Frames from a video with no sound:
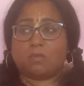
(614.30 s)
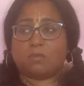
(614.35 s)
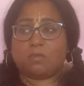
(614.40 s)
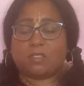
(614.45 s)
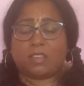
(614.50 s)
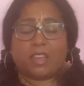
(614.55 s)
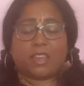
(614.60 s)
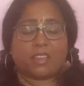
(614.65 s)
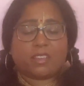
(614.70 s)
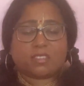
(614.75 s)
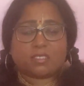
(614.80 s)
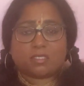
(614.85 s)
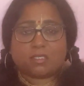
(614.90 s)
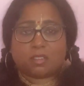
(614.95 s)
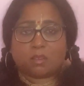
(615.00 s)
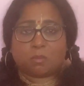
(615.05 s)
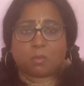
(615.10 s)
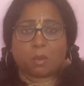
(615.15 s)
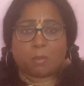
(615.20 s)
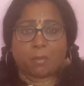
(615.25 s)
taste
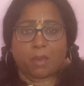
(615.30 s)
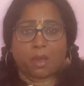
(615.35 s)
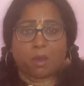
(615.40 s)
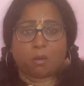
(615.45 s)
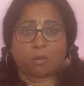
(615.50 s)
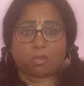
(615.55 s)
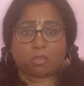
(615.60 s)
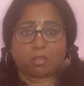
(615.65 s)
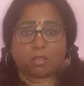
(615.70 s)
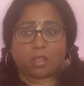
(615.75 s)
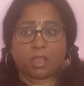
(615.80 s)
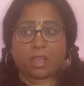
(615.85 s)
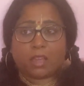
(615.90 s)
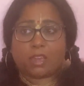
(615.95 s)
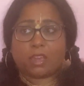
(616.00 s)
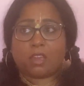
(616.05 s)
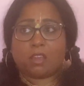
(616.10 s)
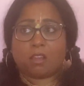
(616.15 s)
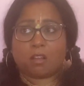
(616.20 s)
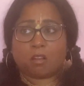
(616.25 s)
in my mouth.
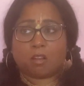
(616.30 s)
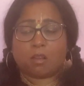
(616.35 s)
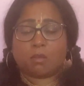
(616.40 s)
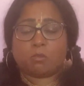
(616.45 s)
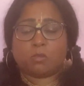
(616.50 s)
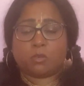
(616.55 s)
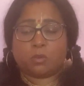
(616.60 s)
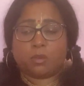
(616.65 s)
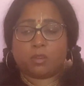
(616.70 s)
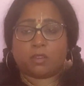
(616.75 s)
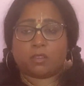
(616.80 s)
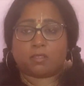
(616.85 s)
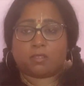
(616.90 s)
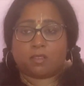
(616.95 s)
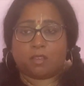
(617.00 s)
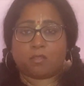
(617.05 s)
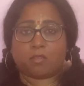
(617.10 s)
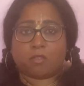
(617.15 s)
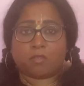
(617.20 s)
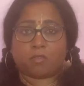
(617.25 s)
Like here I'm doing a
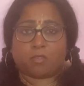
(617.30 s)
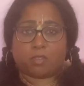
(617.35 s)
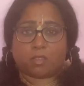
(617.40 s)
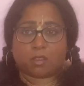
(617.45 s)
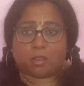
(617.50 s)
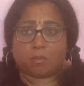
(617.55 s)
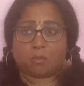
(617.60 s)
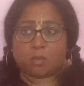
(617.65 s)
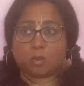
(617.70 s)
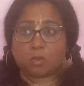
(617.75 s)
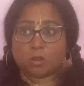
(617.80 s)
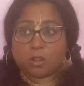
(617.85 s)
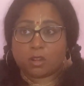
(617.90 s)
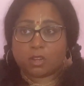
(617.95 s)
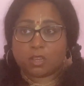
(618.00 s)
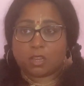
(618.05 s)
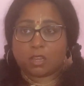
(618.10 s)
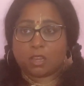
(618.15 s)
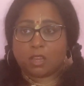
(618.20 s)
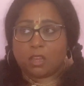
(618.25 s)
favor for the
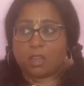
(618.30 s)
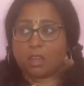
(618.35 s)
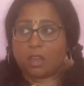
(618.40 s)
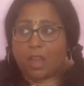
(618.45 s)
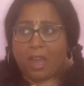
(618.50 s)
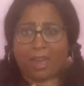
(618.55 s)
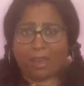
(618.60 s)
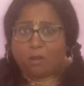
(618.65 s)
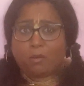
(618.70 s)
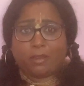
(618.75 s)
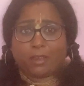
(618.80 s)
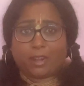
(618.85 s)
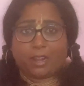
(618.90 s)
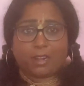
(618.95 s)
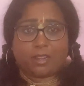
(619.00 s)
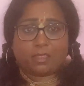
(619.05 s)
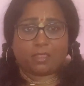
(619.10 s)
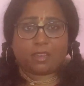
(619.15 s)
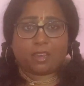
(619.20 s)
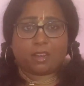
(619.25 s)
community. I don't get
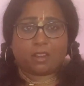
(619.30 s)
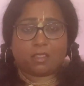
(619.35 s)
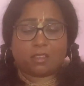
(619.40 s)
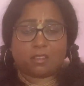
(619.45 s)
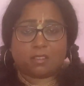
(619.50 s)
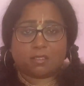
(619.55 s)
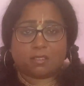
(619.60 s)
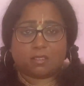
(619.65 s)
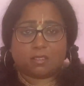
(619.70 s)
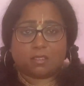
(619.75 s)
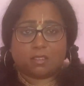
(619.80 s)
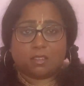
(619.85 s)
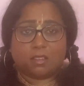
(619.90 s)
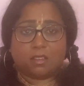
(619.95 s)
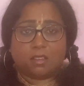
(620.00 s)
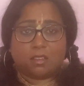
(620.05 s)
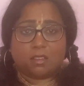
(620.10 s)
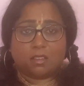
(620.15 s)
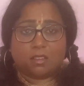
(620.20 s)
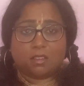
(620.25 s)
anything out of this,
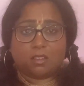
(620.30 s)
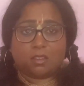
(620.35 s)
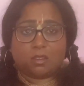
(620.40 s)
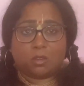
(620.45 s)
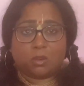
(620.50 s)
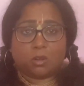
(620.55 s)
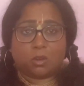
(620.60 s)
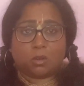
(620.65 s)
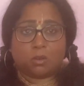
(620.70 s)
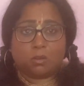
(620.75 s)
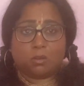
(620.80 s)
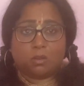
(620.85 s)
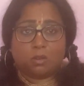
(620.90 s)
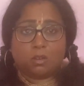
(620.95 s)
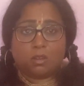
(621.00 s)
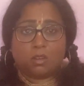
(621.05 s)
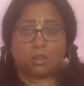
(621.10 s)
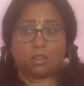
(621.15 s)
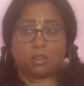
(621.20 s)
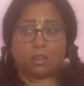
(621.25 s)
you
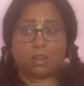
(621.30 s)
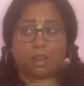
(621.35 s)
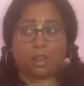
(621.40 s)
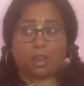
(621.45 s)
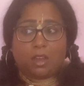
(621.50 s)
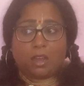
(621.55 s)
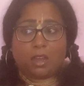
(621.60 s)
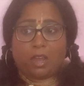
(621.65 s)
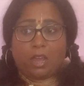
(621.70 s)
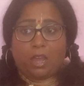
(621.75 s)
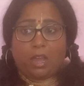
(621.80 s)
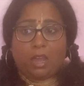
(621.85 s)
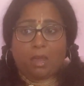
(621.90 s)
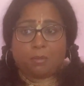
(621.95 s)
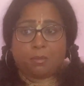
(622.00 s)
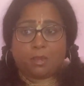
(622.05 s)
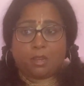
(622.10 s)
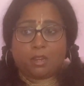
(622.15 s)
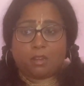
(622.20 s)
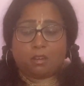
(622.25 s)
know? I
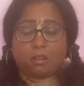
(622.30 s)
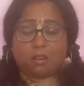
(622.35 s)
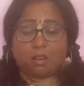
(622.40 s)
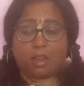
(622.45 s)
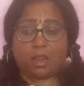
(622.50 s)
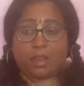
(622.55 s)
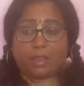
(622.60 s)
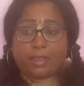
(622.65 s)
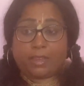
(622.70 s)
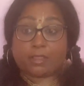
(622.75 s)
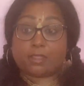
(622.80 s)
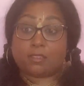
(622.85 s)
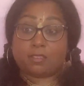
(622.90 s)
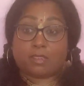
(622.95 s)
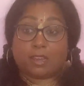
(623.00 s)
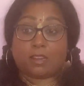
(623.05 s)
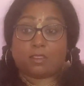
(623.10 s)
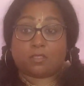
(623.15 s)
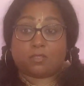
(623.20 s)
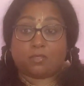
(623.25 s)
I mean, I get the
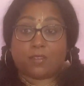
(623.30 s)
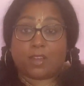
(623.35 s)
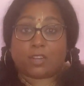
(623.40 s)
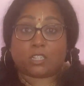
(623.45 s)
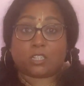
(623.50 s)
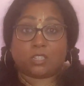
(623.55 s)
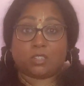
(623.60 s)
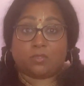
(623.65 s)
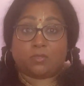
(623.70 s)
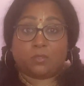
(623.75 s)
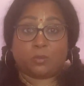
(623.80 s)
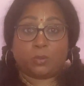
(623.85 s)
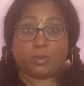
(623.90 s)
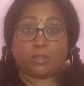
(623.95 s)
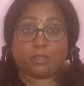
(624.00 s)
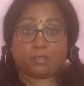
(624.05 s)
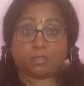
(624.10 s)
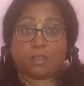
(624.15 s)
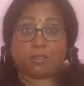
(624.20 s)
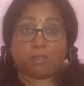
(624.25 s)
satisfaction of
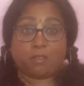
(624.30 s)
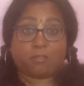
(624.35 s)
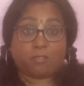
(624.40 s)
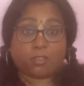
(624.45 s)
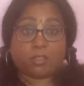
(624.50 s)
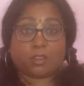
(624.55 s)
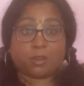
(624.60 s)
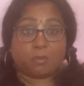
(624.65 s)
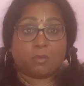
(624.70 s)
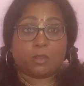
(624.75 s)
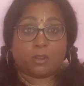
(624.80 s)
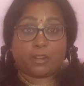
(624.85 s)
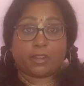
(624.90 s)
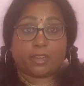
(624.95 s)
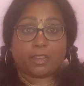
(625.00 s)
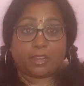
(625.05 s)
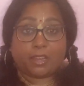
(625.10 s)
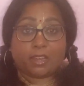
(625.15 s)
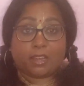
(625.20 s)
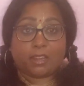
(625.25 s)
doing seva for the
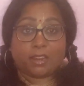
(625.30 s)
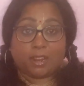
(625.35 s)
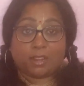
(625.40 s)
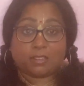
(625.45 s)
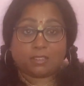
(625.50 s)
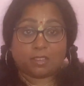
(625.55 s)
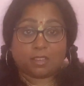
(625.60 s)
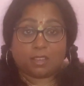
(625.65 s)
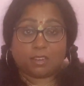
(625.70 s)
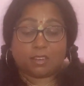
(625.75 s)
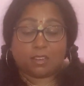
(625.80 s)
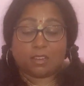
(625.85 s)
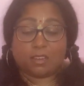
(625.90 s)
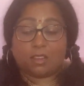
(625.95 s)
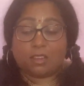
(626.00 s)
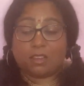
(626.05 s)
community and that's it.